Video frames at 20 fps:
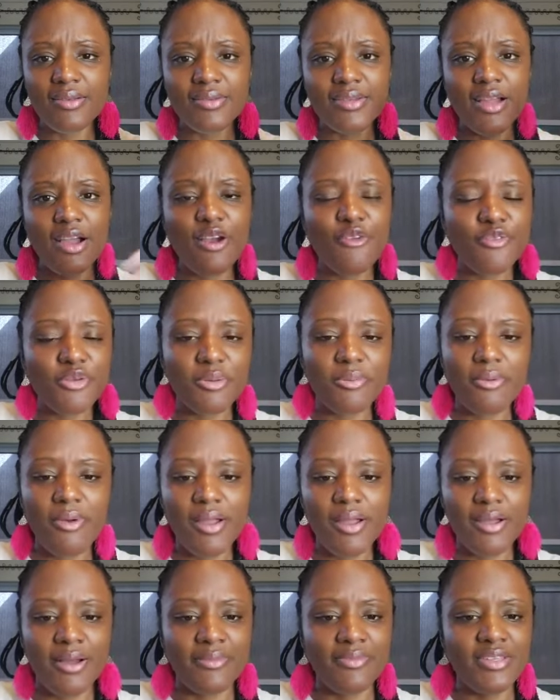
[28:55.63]
the hurt from the
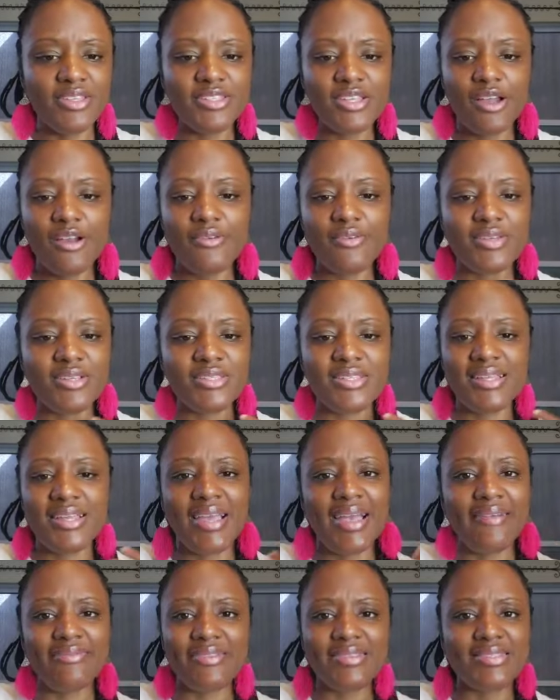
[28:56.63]
breakup. This hurt
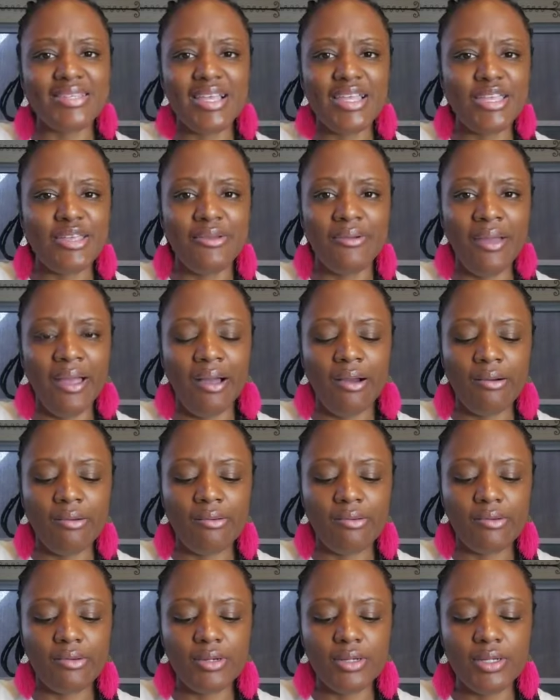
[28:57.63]
doesn't have to take you
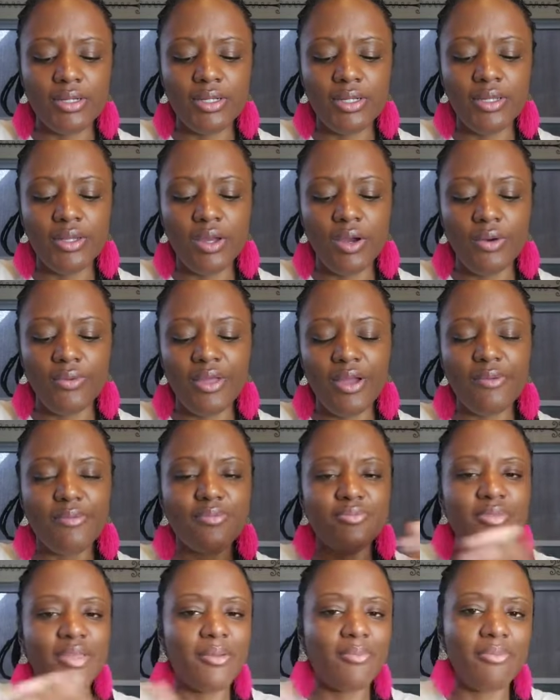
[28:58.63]
out. You know,
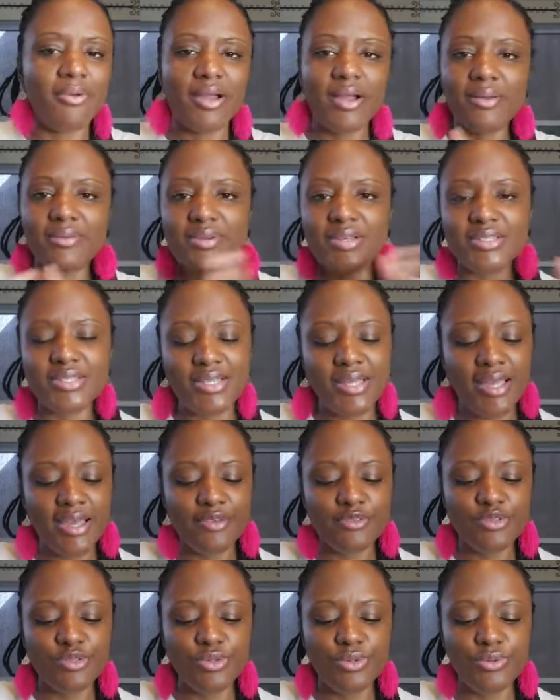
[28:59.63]
that that breakup doesn't
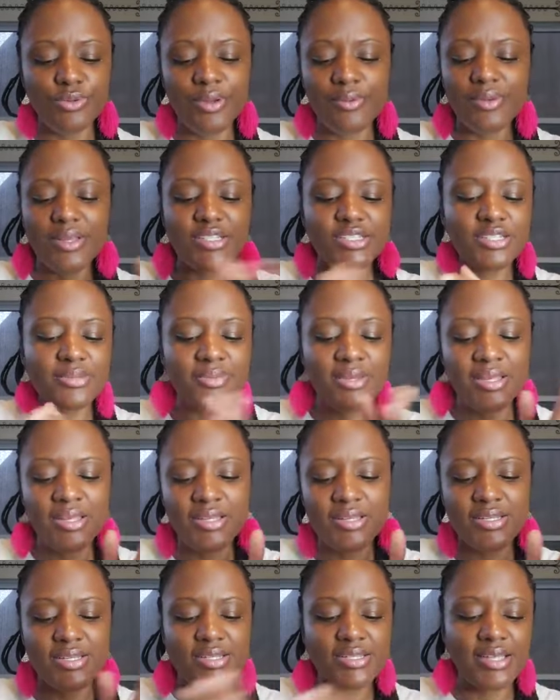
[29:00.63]
have to, the relationship
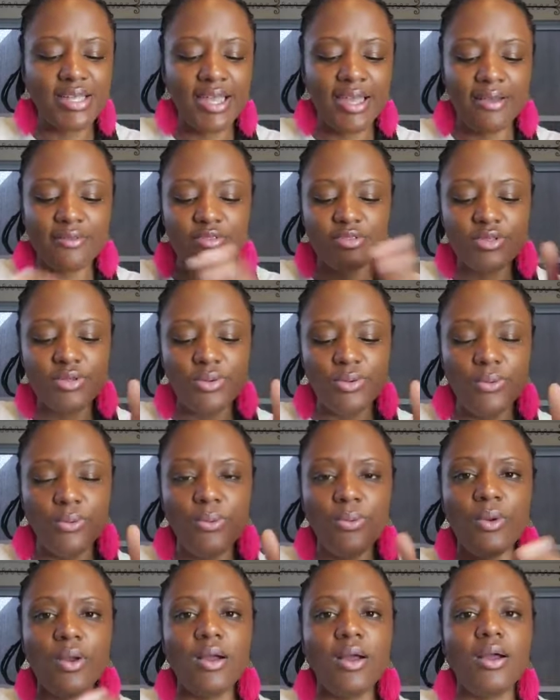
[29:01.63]
end doesn't have
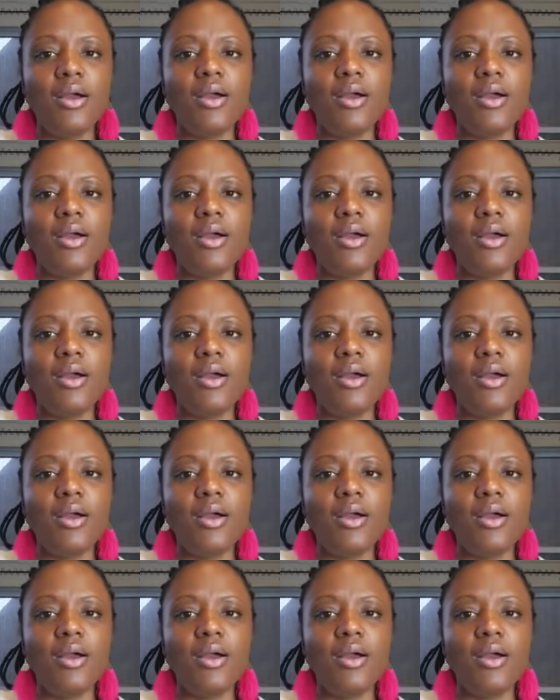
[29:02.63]
to